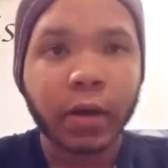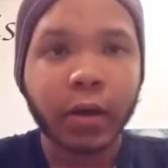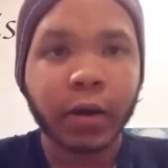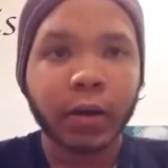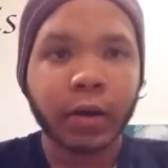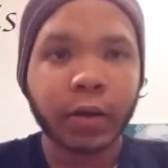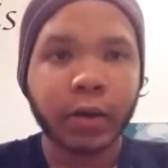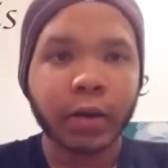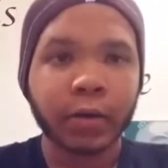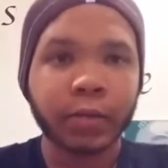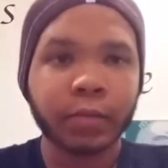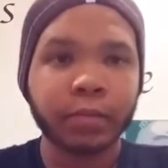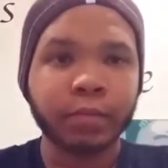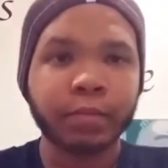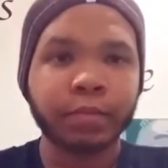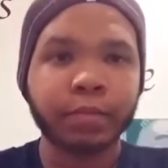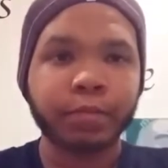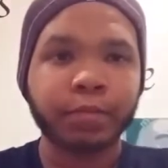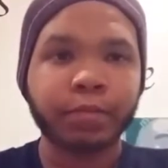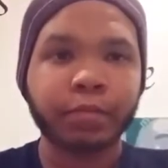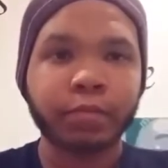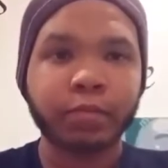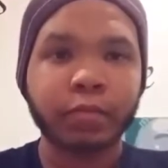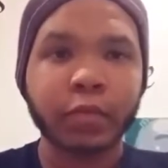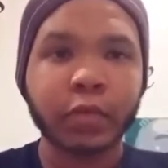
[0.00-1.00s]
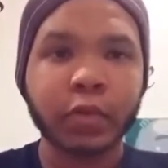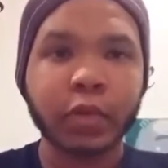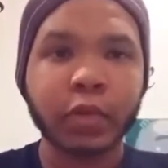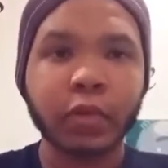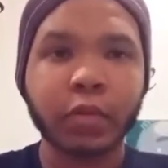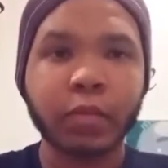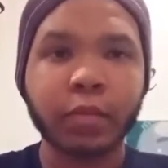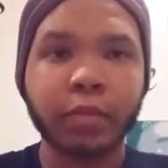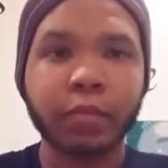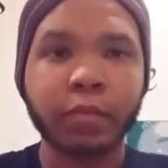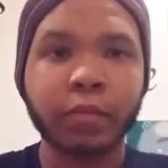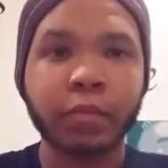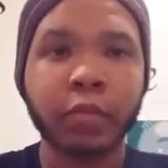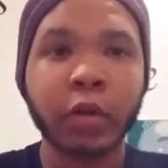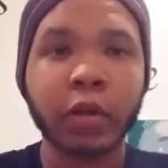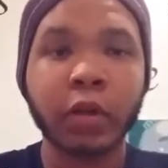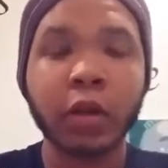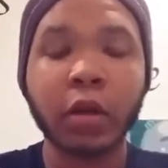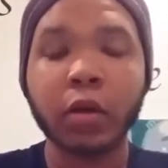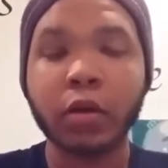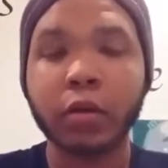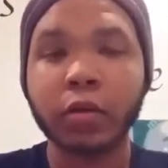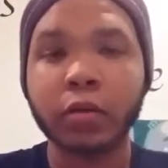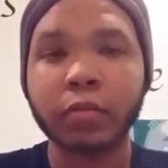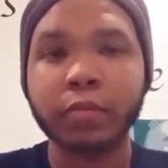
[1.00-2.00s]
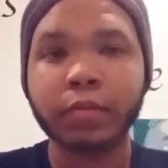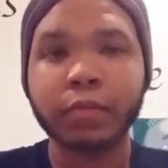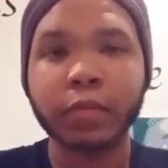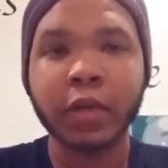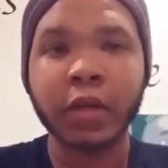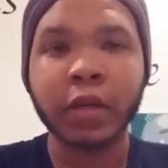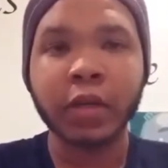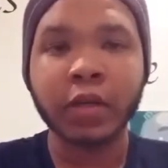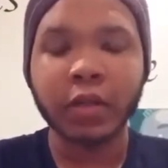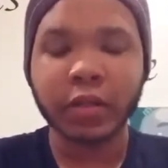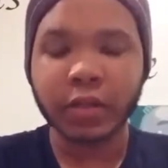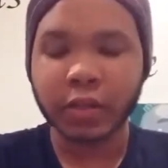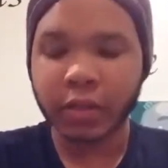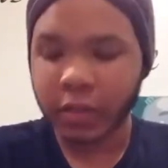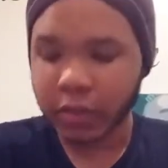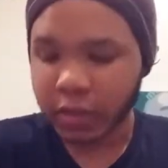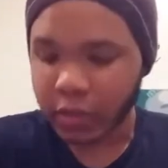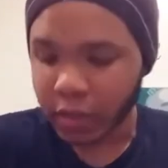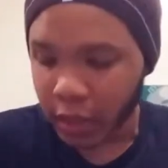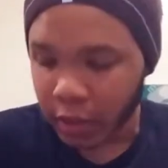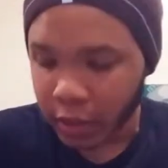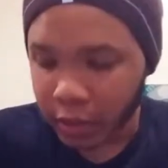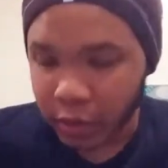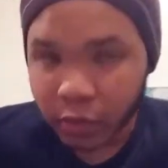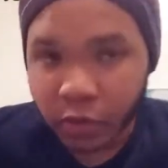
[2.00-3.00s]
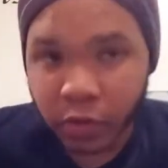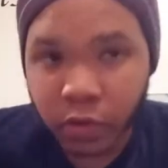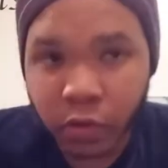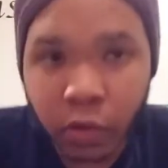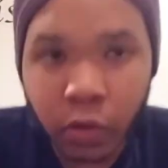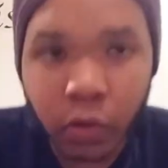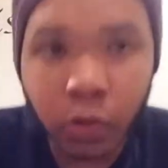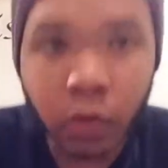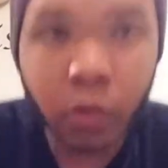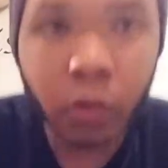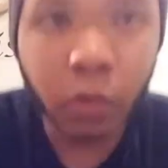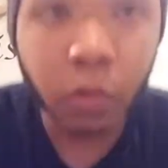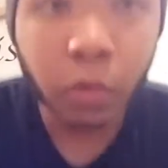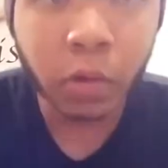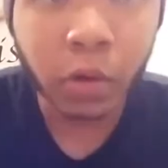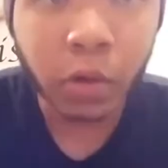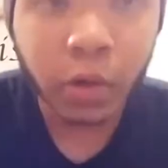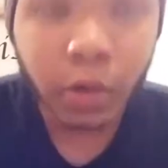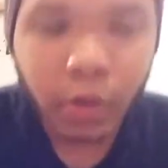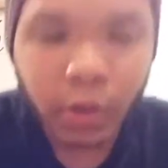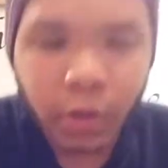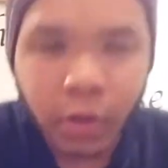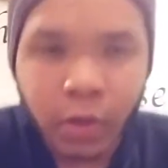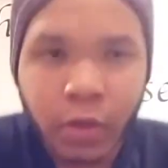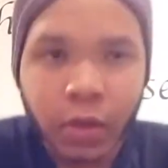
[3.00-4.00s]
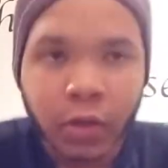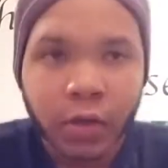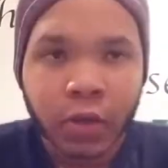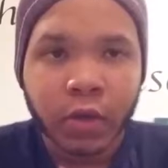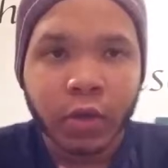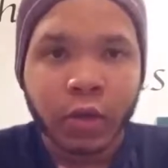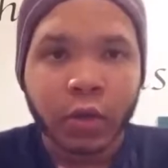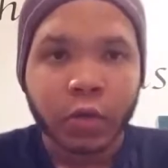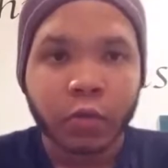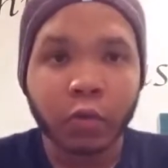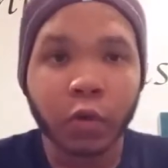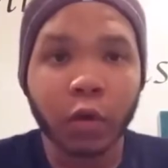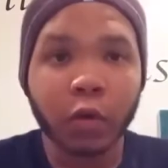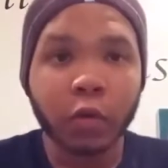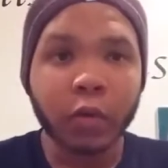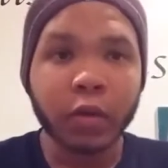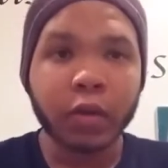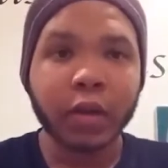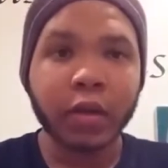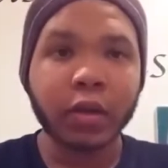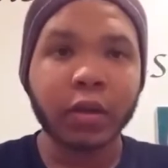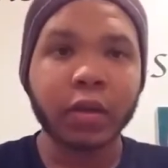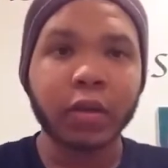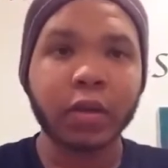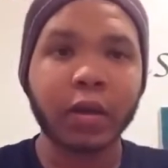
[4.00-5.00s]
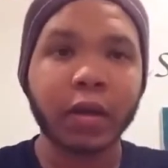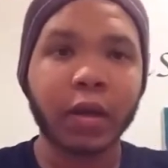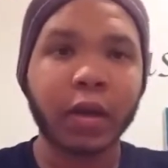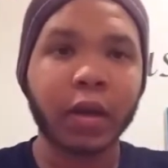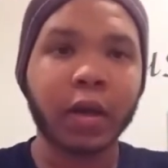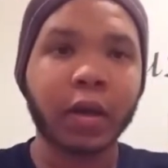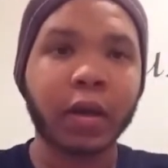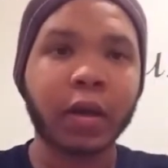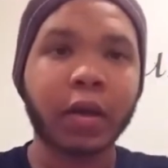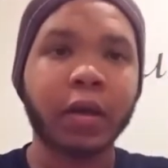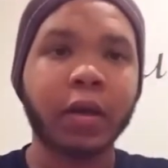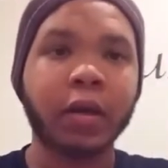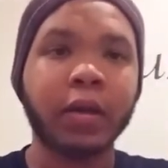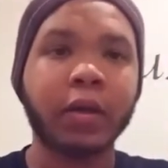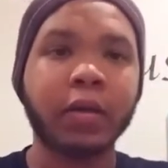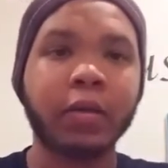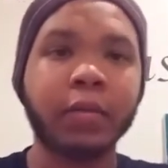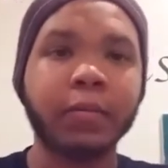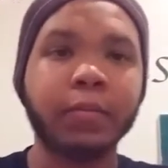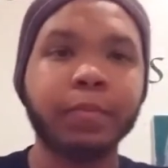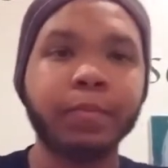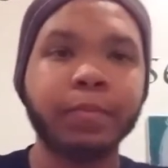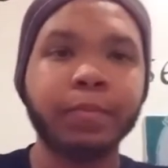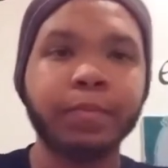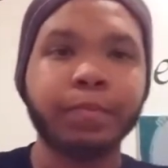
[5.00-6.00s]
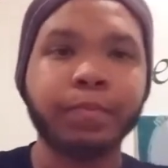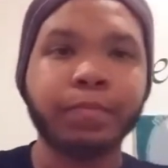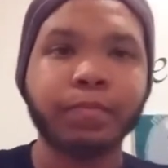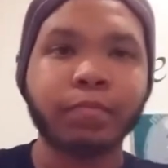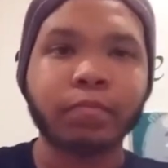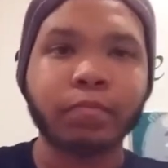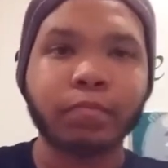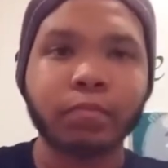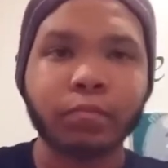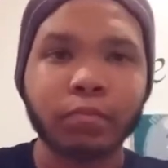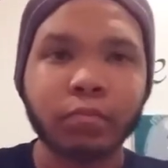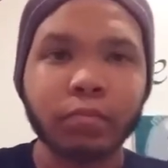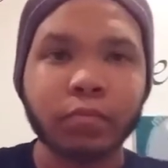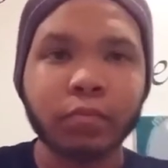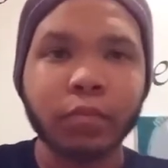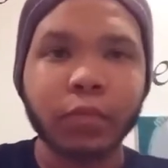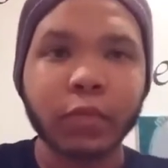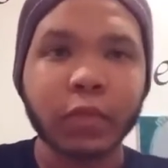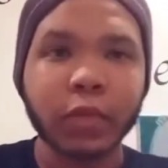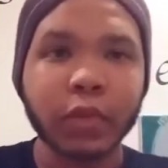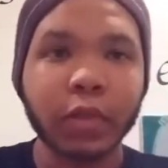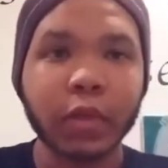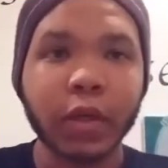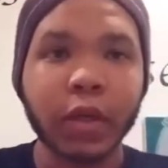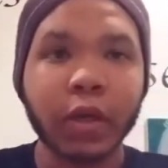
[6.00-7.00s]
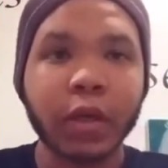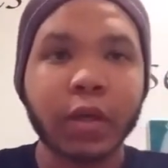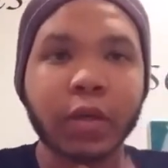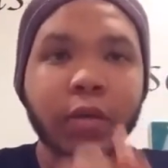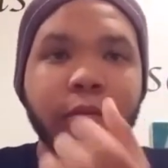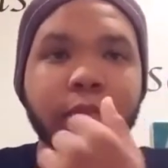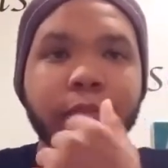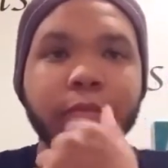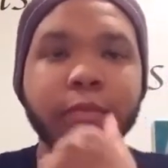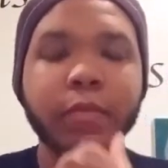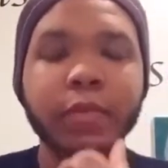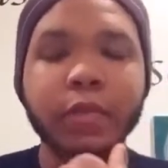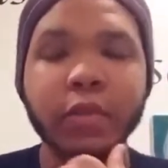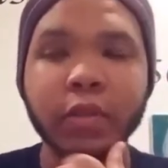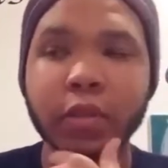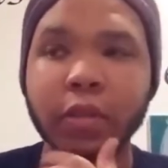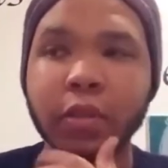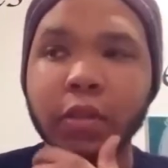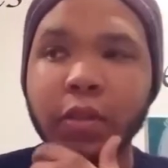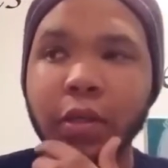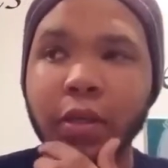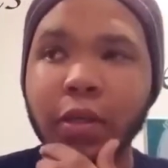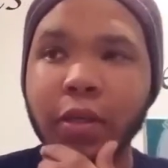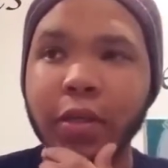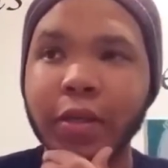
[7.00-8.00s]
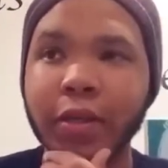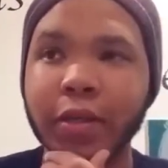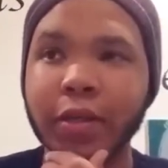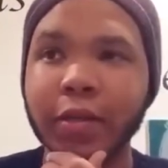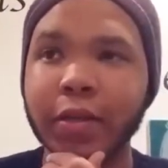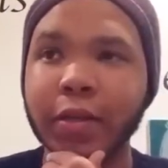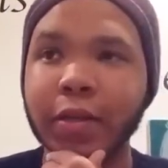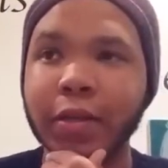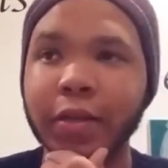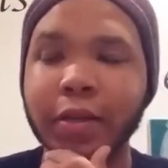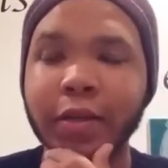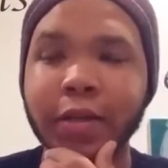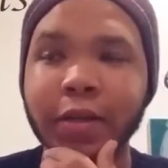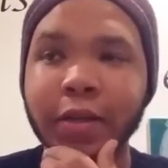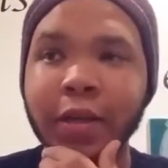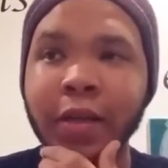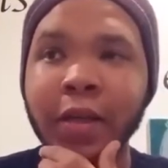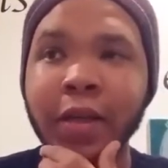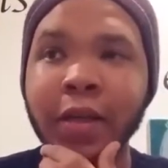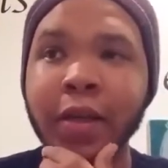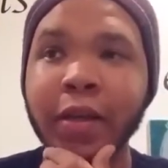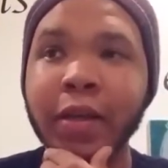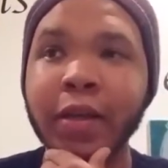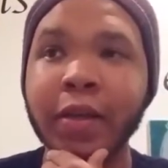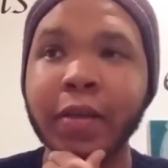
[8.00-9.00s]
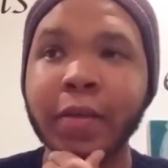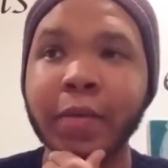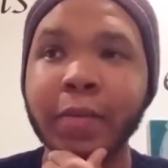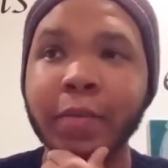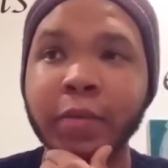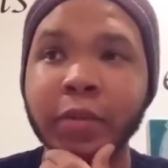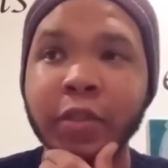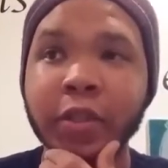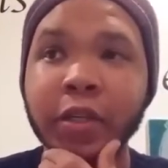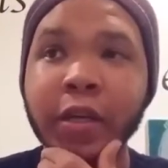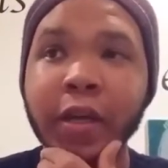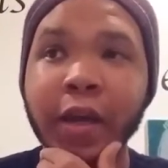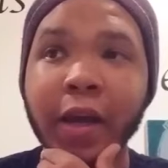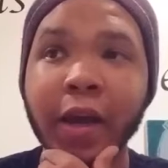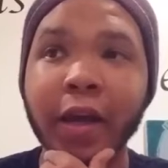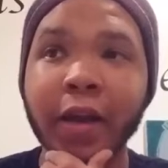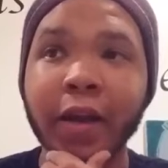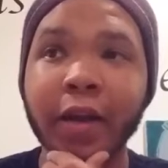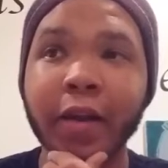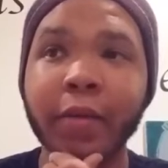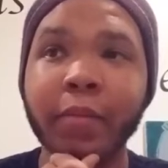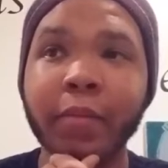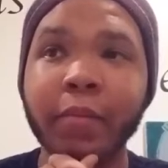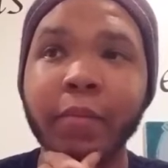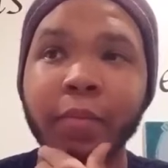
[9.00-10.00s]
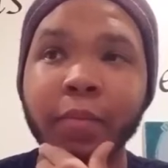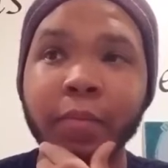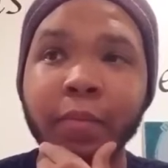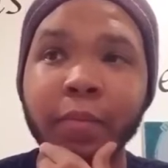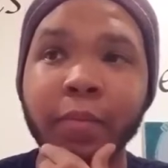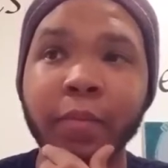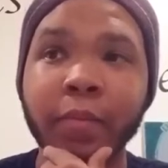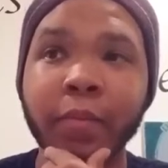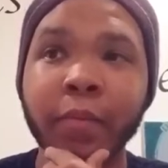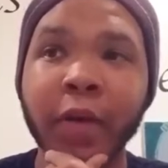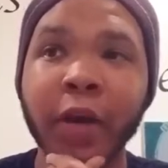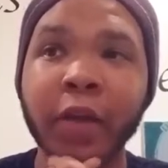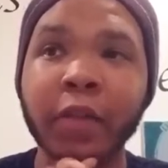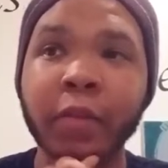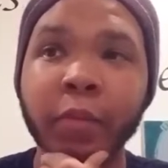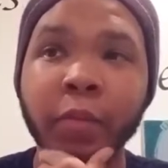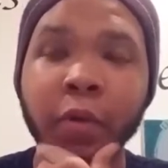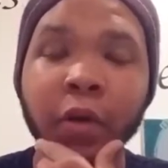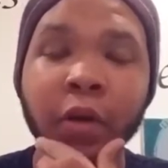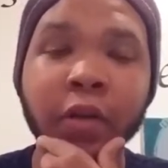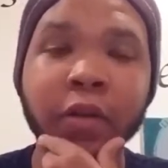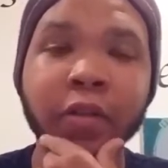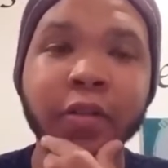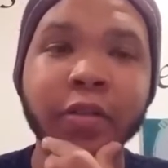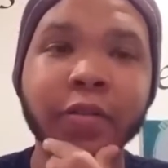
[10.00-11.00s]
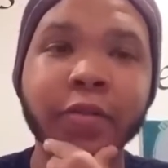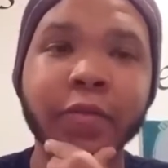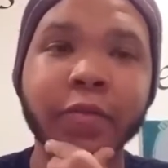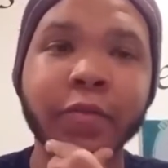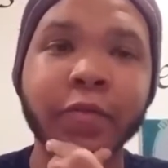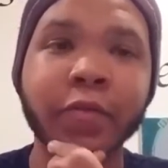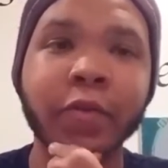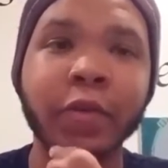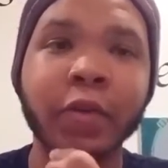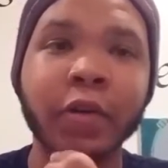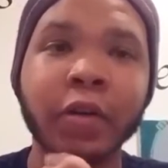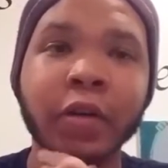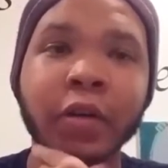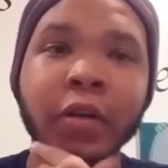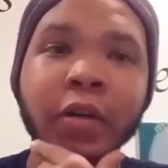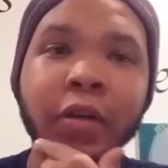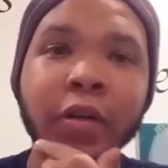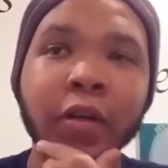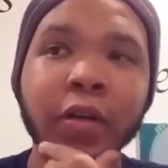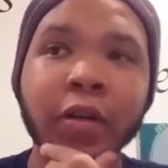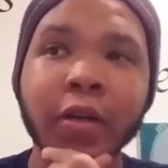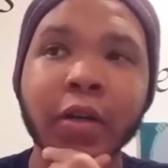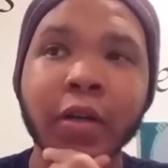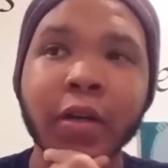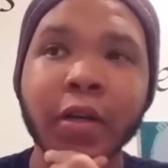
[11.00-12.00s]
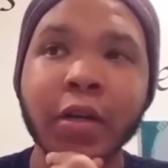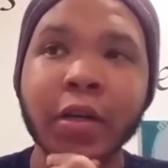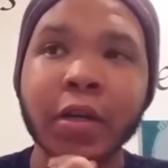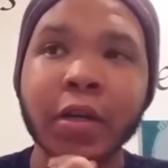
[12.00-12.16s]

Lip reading: But no, he just decided to roll with it, and yeah, she had him by the balls for